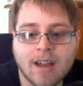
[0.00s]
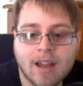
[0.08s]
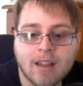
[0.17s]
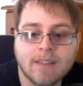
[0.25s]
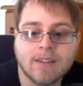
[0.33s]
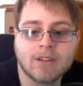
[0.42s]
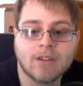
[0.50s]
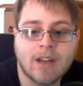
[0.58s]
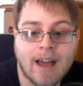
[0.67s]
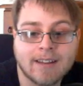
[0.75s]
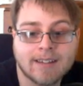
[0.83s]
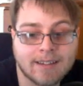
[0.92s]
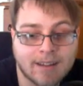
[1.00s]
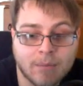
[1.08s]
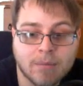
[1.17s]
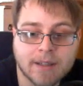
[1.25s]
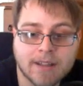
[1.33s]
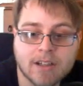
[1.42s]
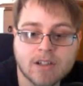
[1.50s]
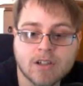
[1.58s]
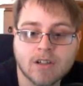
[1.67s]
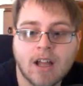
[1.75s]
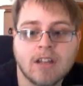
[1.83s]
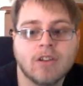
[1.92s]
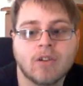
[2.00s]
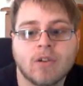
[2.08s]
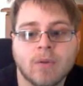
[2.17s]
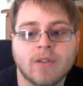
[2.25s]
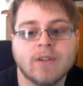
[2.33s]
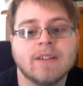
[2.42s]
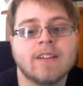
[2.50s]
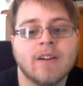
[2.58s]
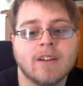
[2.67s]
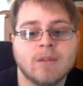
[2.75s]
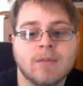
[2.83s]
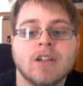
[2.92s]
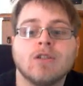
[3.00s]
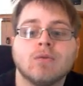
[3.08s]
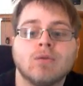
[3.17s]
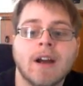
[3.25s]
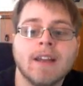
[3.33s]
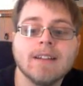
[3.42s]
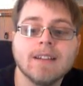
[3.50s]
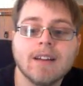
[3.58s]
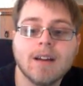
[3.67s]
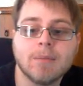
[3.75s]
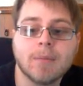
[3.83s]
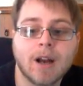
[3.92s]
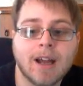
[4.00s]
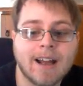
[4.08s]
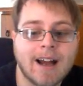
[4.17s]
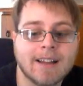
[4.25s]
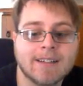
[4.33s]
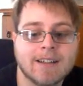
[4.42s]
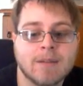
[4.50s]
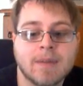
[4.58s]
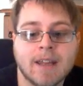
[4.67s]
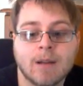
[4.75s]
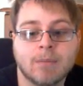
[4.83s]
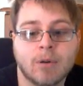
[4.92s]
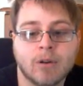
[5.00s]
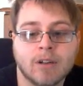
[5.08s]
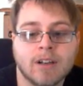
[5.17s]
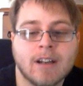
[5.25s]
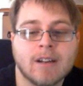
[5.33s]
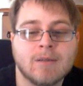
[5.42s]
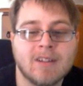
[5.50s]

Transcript: This has some potential. I don't know whether it's going to be great, but I can't see it being broken.